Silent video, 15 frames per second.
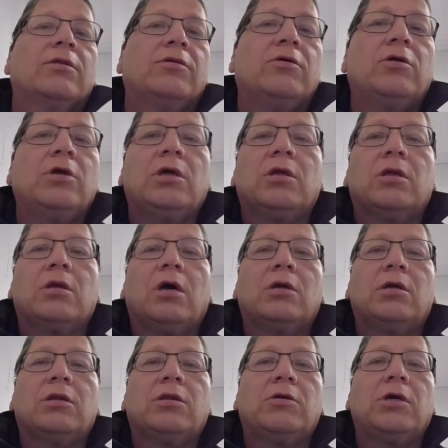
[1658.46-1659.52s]
30 on
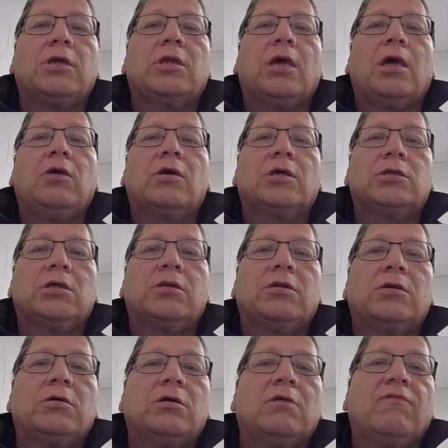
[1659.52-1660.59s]
the 30th day, you get your
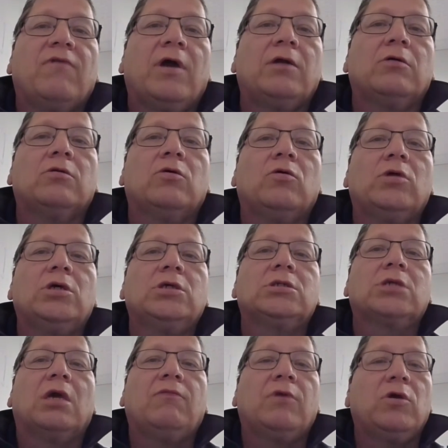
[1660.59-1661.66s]
third and final
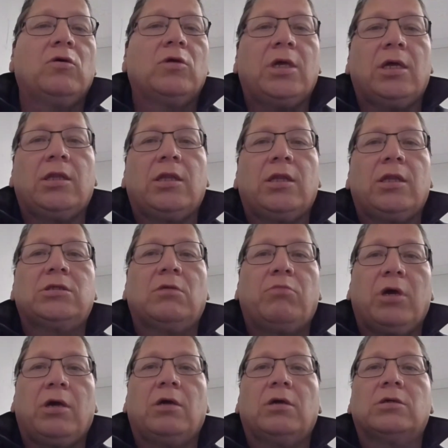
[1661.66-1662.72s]
notice, giving you 10 days to
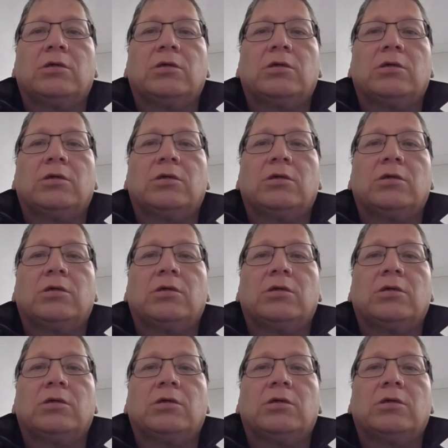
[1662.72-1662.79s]
pay.